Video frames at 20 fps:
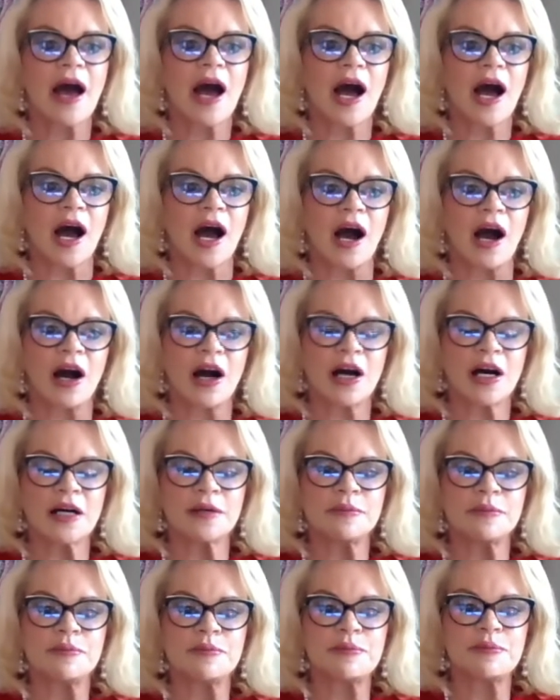
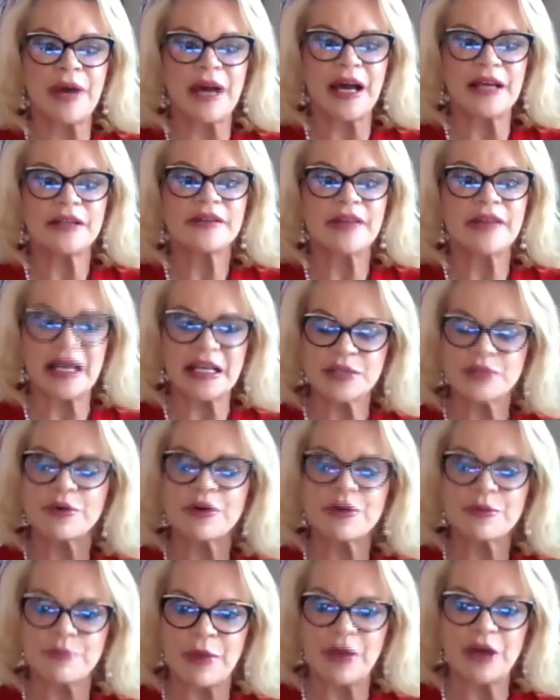But that's
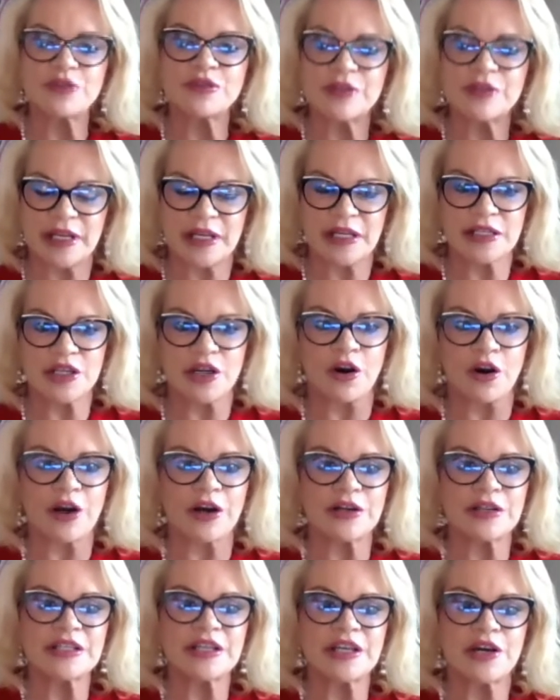where most things
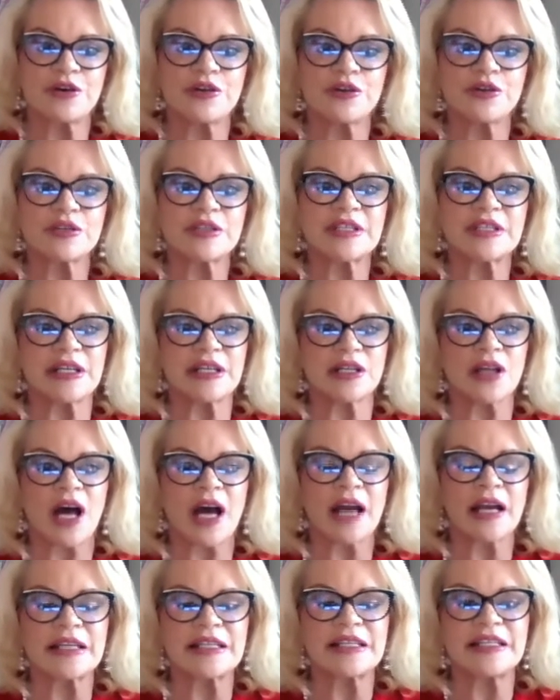are. So you'll see a
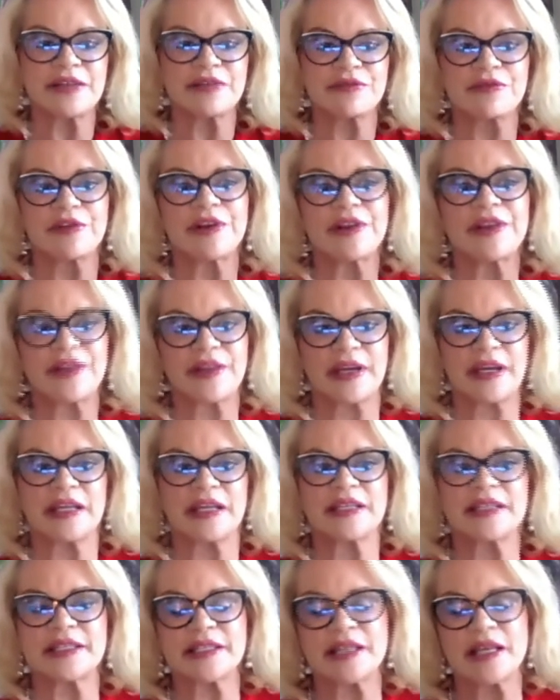lot of different
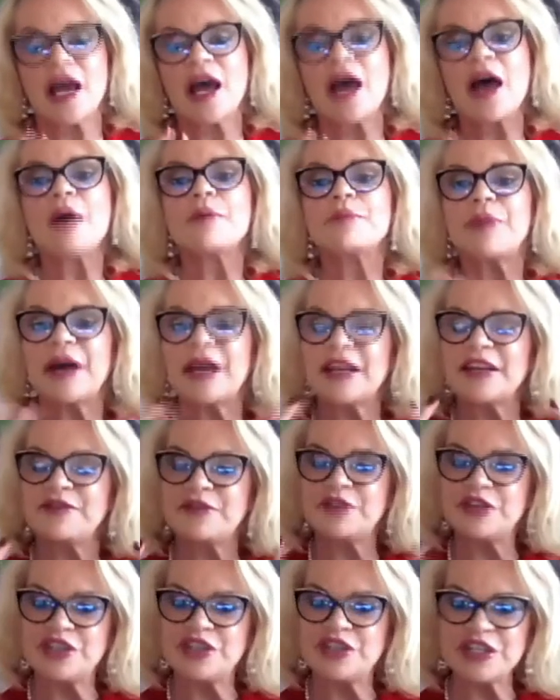things. But if
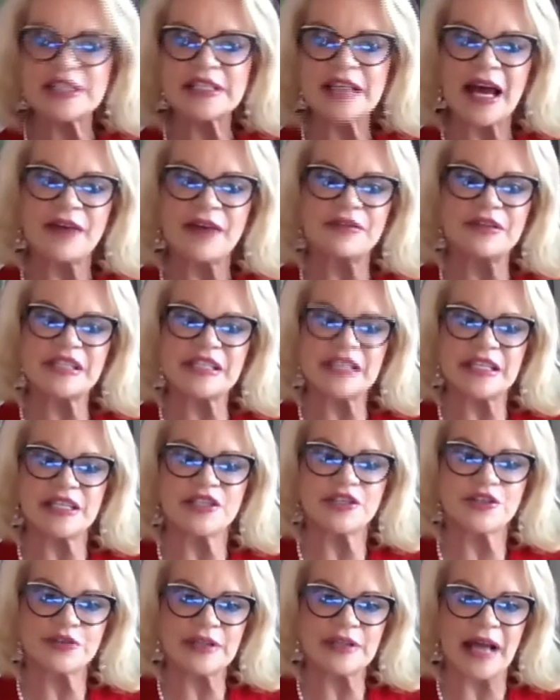you just have the
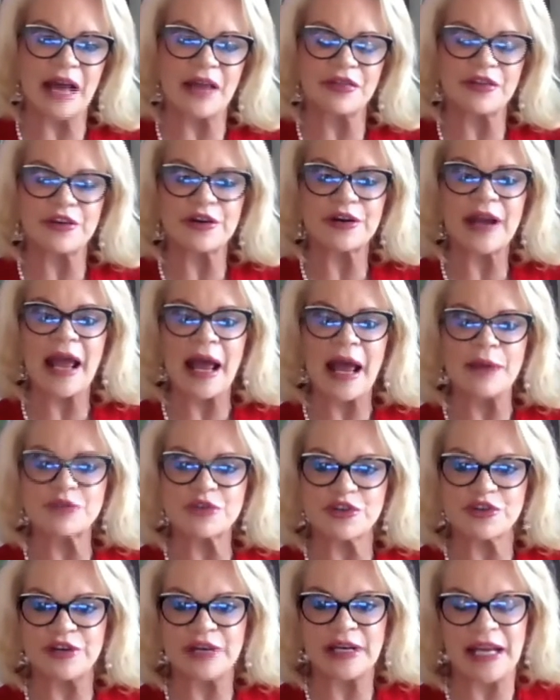sensors out there
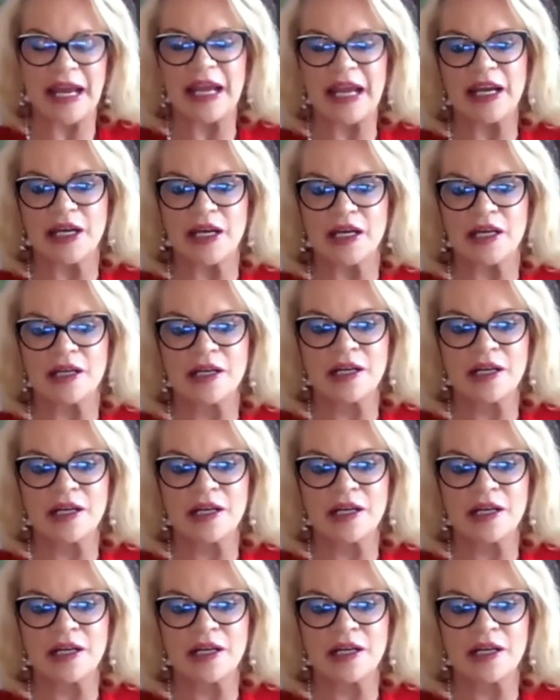capturing data,